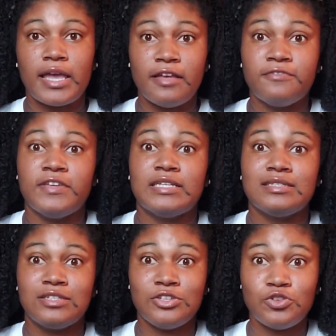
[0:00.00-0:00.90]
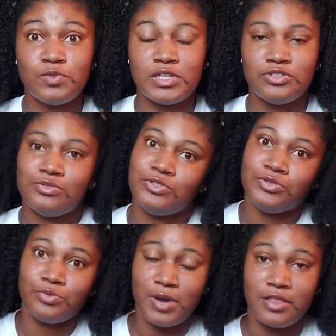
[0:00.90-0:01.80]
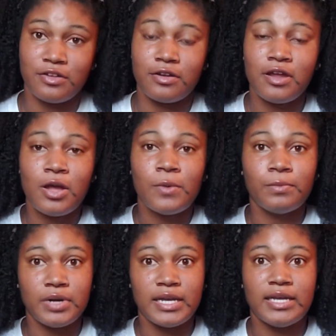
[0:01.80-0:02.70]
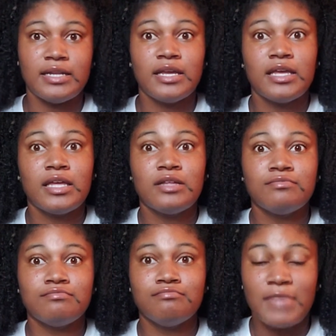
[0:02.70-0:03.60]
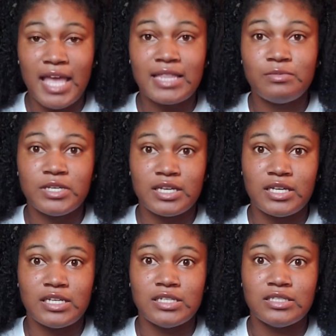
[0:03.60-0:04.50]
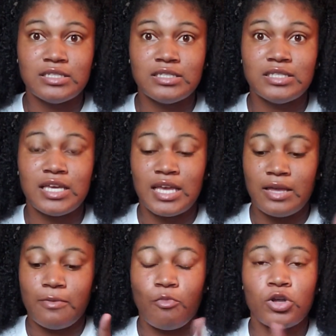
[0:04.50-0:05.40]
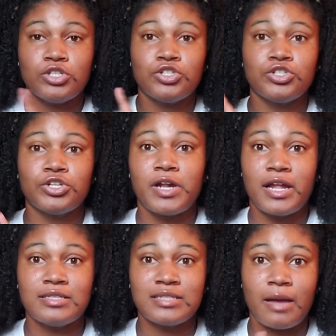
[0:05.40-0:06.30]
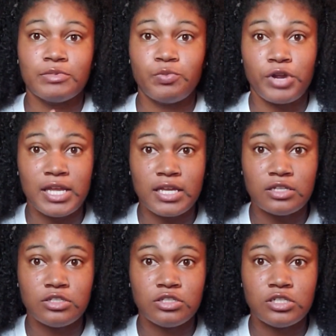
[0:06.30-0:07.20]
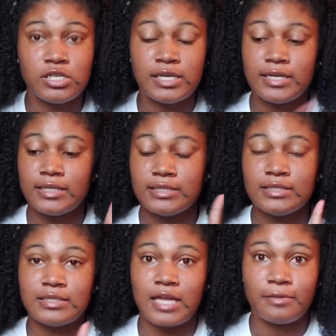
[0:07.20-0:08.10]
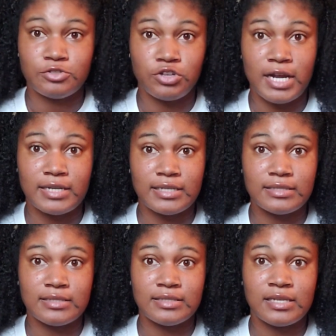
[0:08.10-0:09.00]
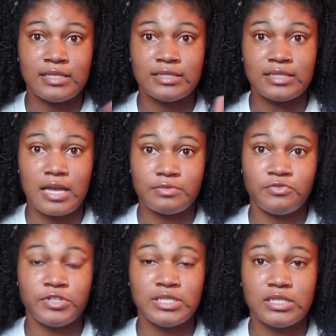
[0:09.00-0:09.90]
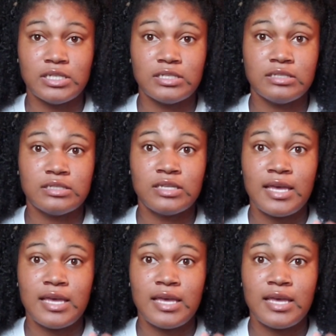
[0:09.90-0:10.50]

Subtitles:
if it's humid due to weather. But mainly because moisture stops breakage, stops dryness, stops frizziness,